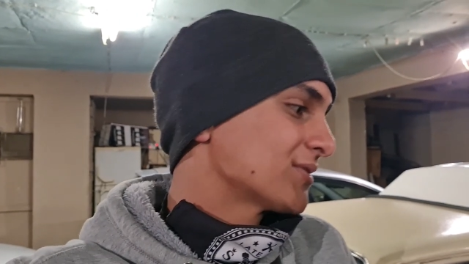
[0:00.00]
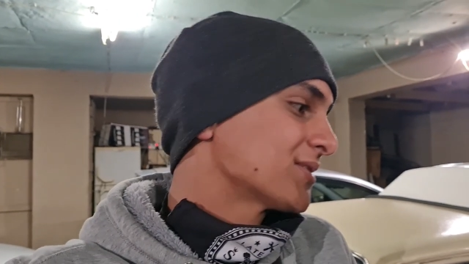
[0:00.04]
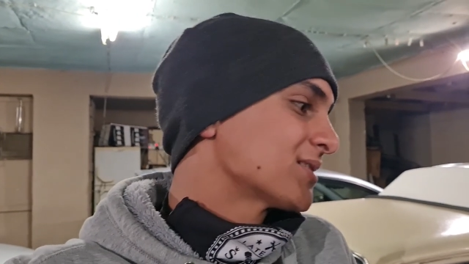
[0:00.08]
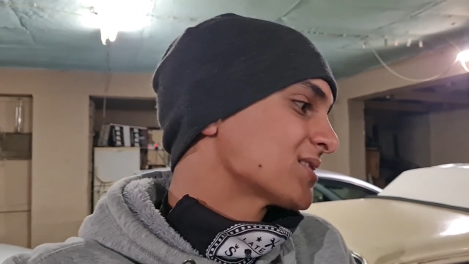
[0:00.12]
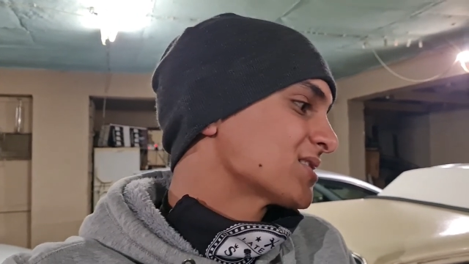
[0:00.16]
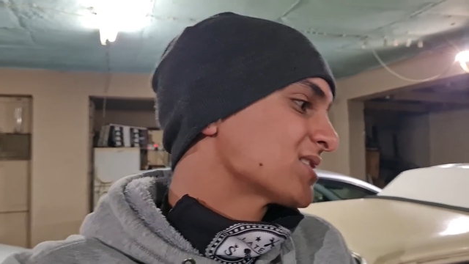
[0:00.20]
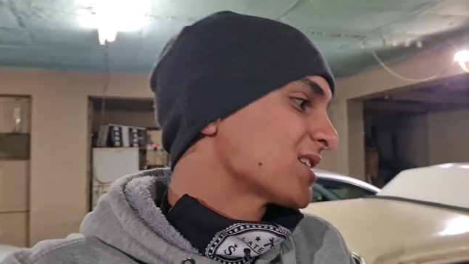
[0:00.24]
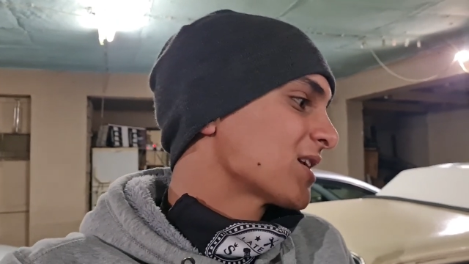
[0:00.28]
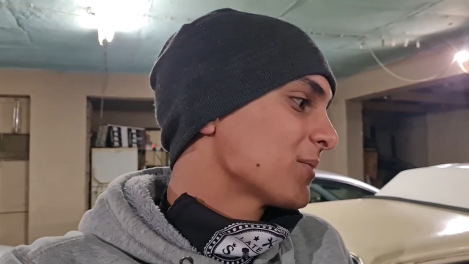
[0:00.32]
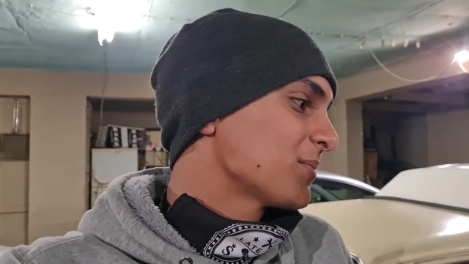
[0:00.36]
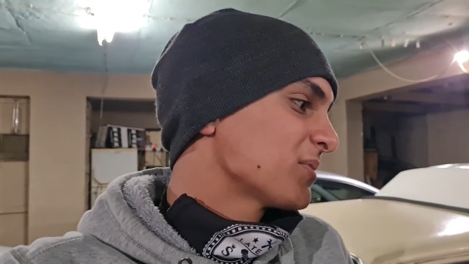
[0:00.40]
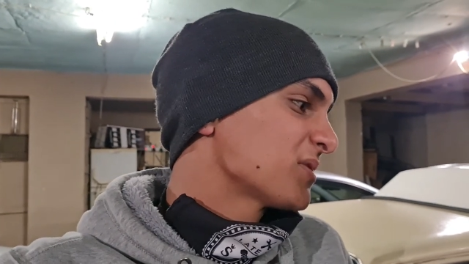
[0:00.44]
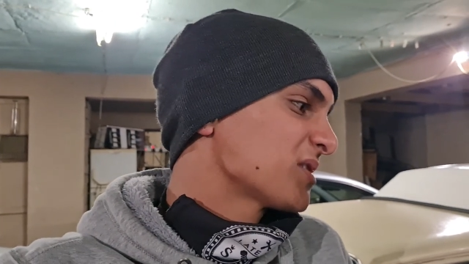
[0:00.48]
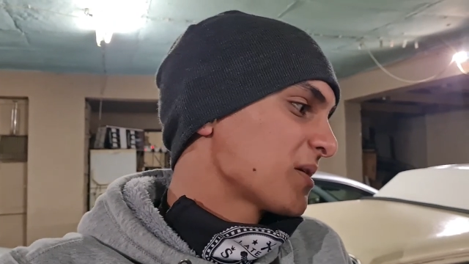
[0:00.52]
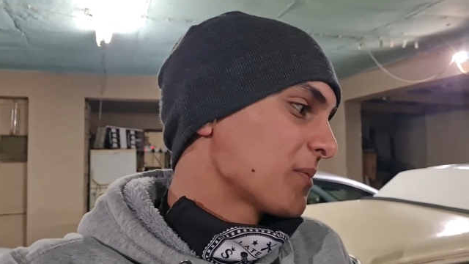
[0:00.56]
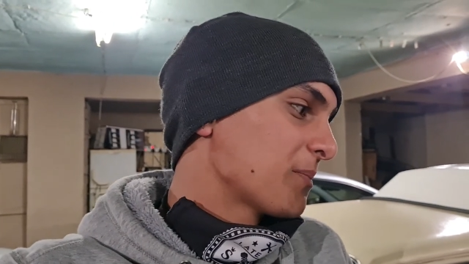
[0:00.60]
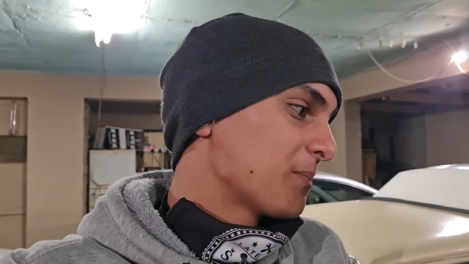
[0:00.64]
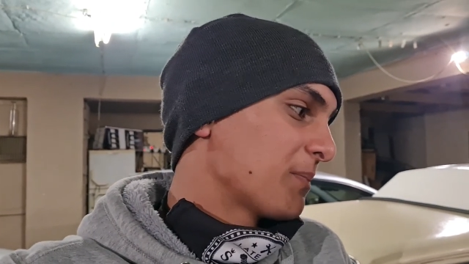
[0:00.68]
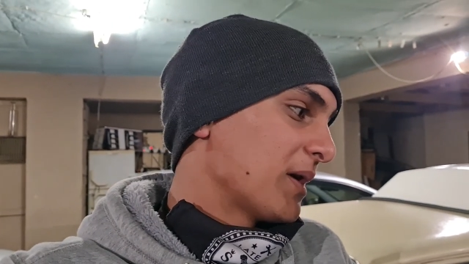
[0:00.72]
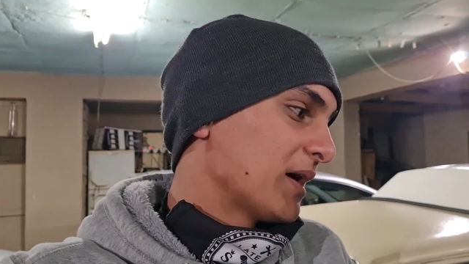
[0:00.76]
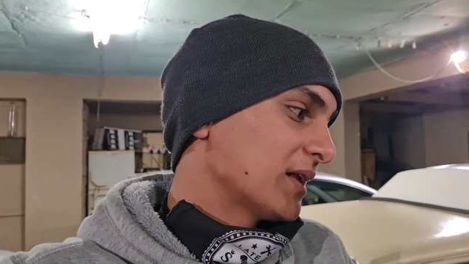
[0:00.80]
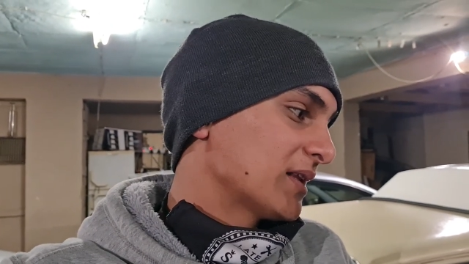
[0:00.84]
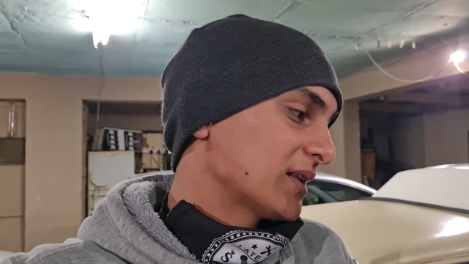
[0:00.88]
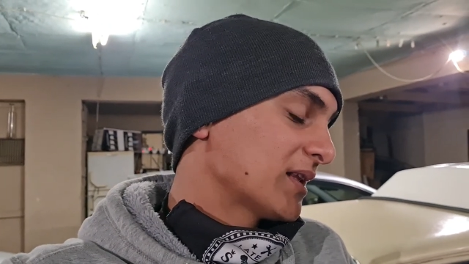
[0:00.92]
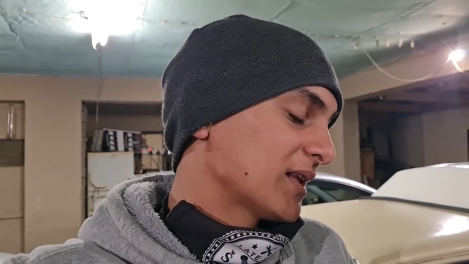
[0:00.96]
the distributor
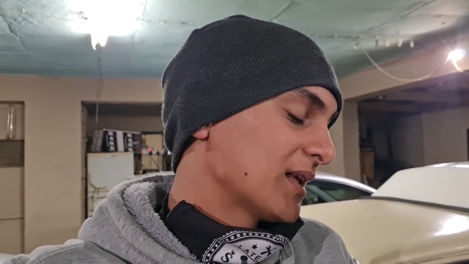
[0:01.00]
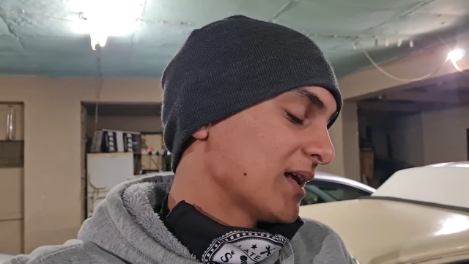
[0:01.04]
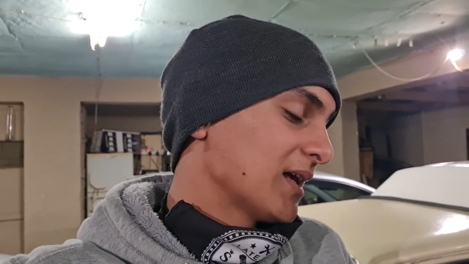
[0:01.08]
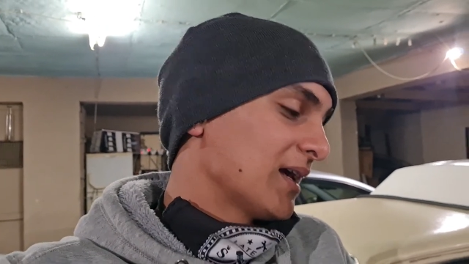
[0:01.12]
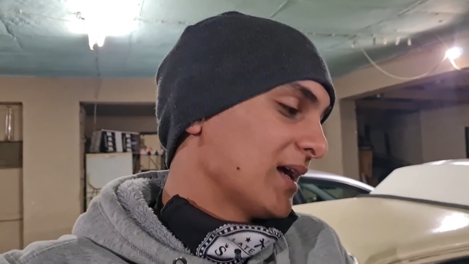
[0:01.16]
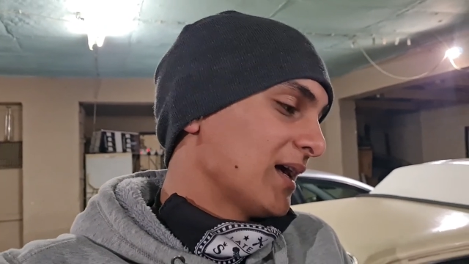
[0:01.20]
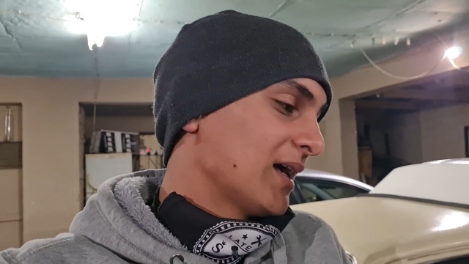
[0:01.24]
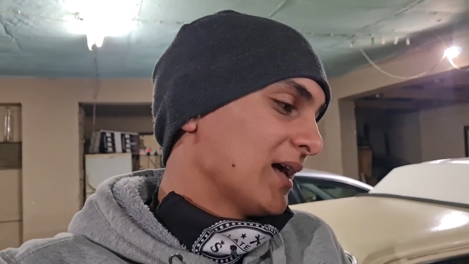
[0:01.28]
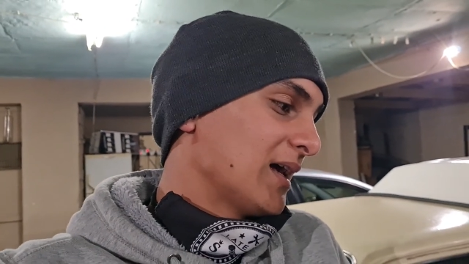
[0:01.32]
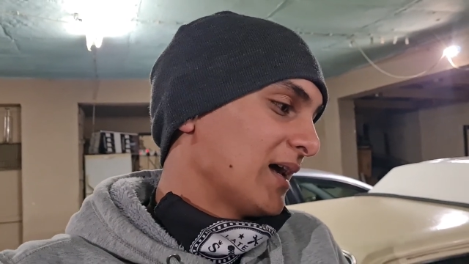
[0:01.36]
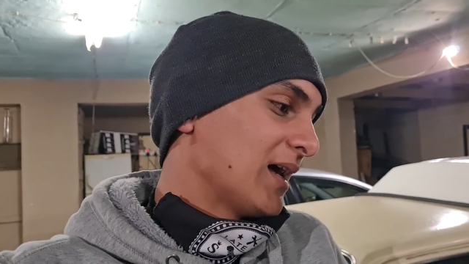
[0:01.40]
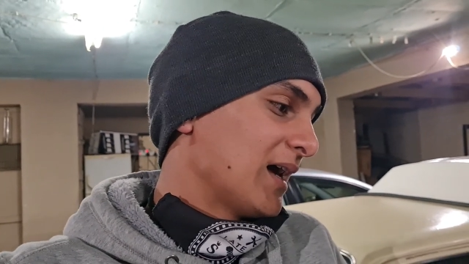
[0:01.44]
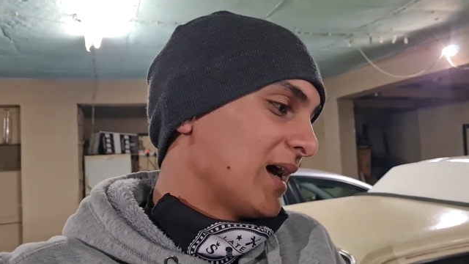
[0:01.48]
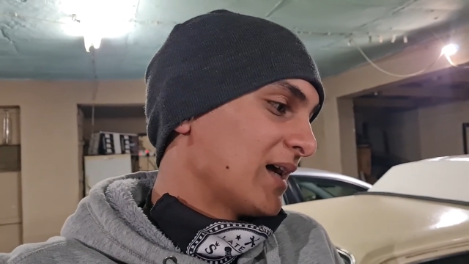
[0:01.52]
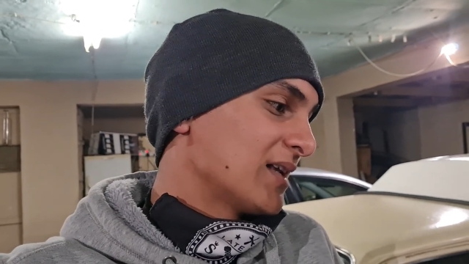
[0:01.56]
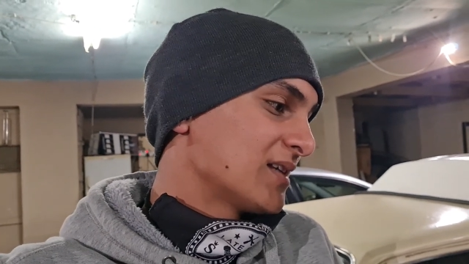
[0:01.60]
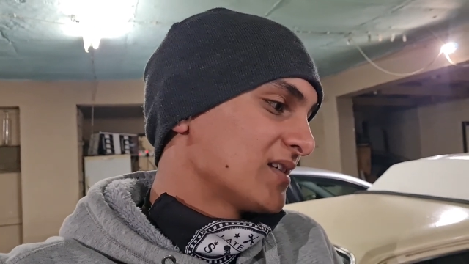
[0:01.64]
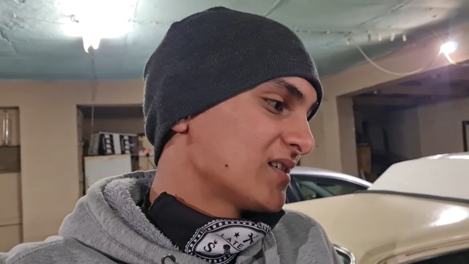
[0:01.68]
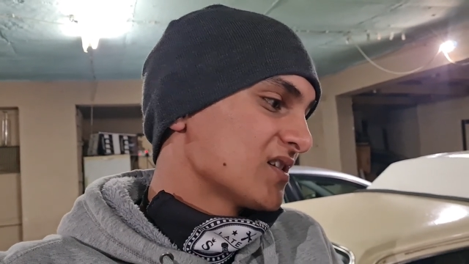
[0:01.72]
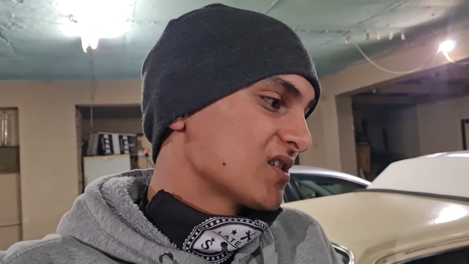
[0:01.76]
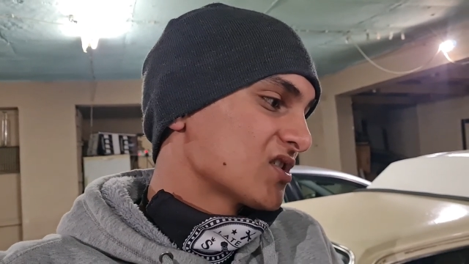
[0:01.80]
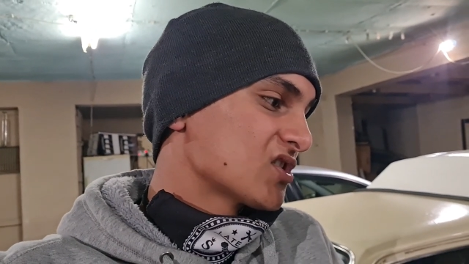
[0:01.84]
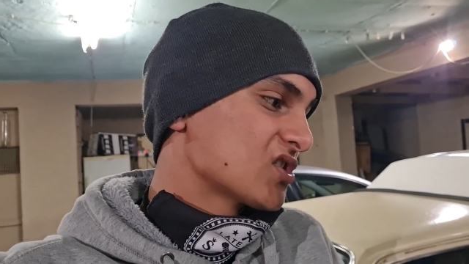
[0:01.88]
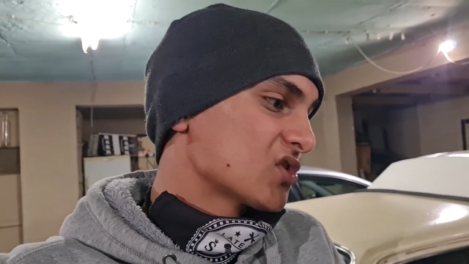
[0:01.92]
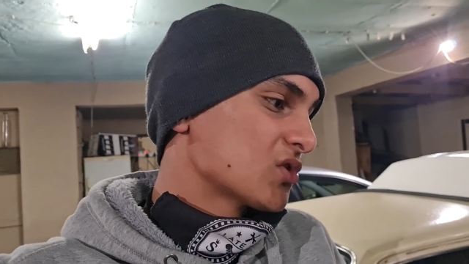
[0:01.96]
but I
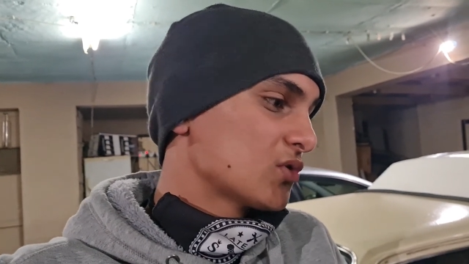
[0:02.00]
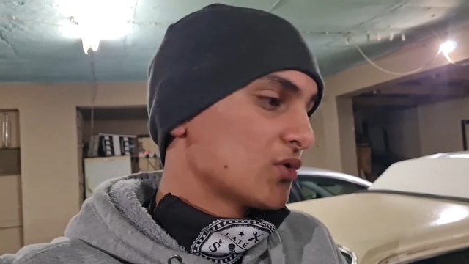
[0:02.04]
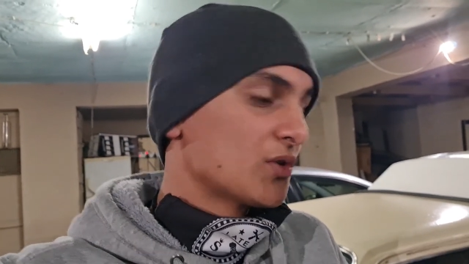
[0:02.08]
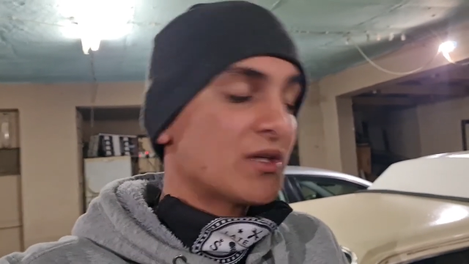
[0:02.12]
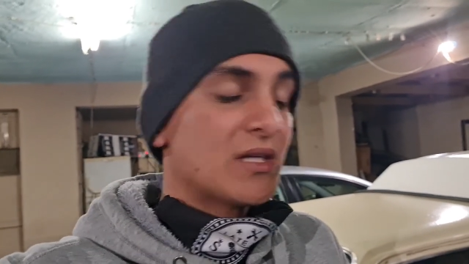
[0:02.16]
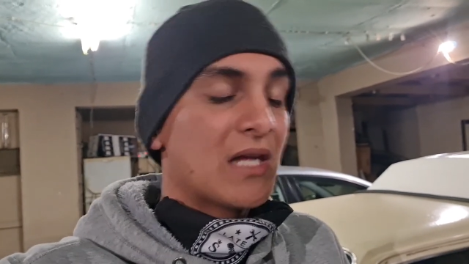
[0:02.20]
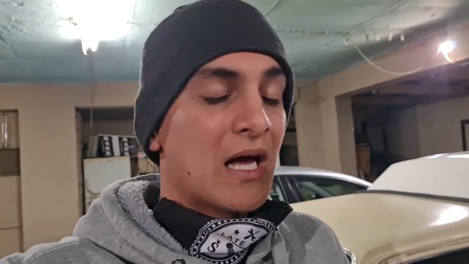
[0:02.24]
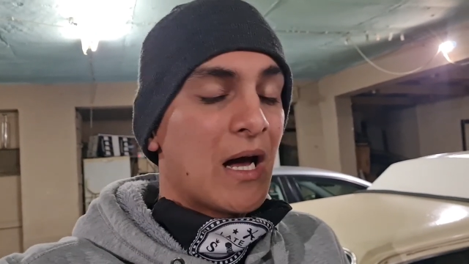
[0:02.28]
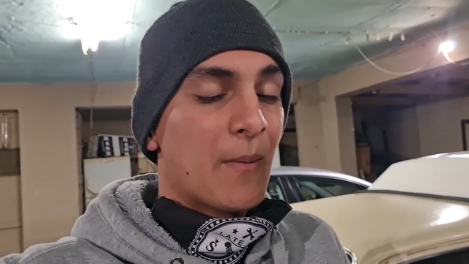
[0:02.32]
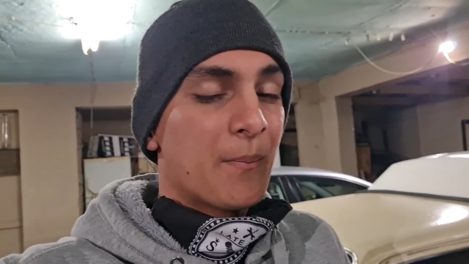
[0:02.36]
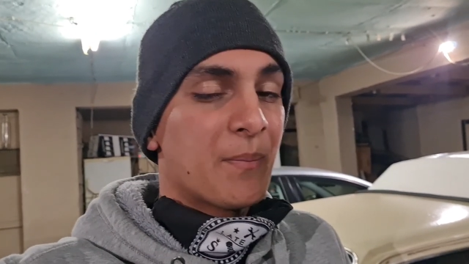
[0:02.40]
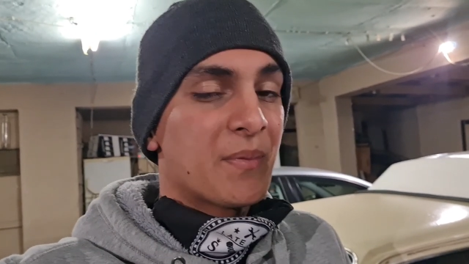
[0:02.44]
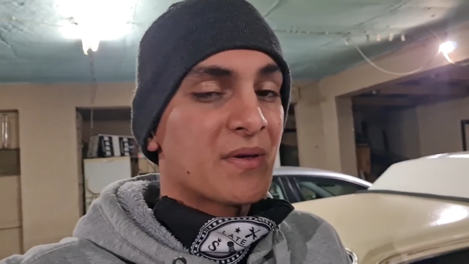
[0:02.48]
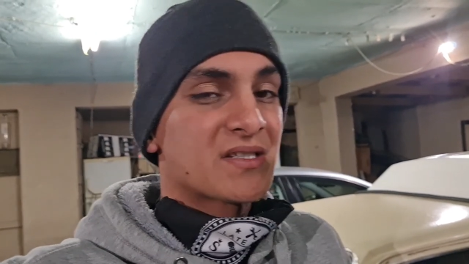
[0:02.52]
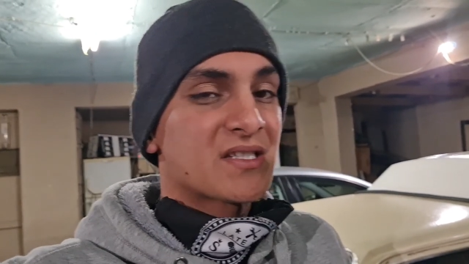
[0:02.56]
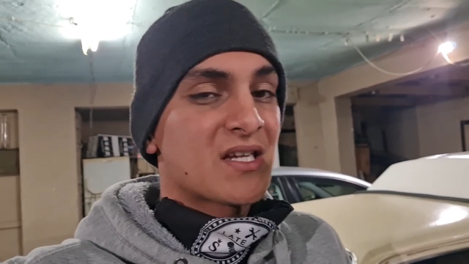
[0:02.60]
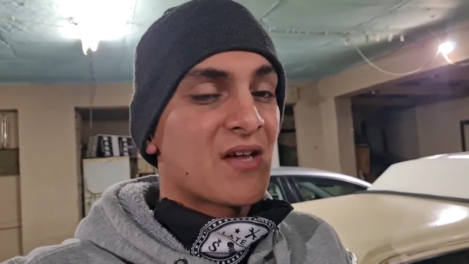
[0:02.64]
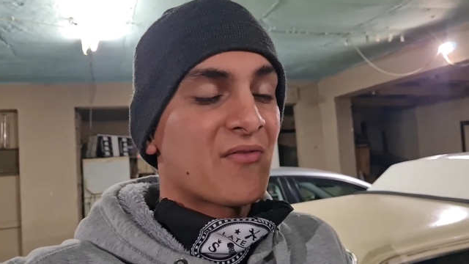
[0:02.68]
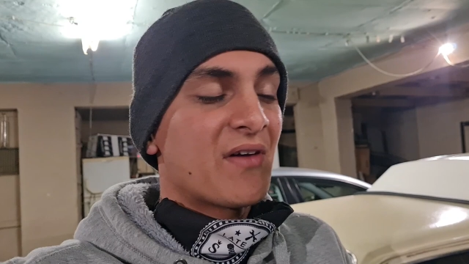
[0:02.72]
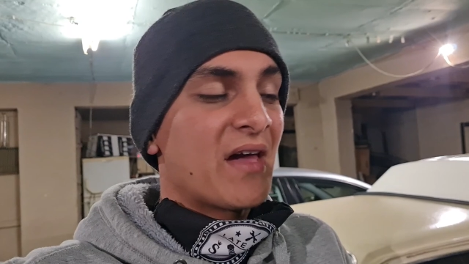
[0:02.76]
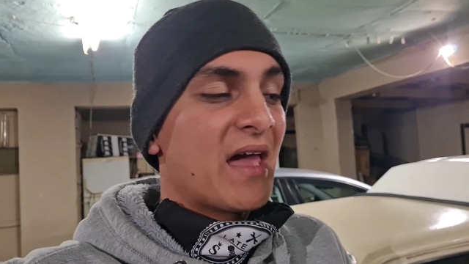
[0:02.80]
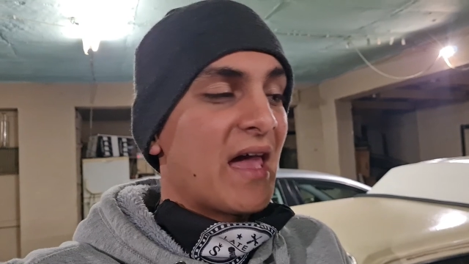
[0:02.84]
just couldn't help myself.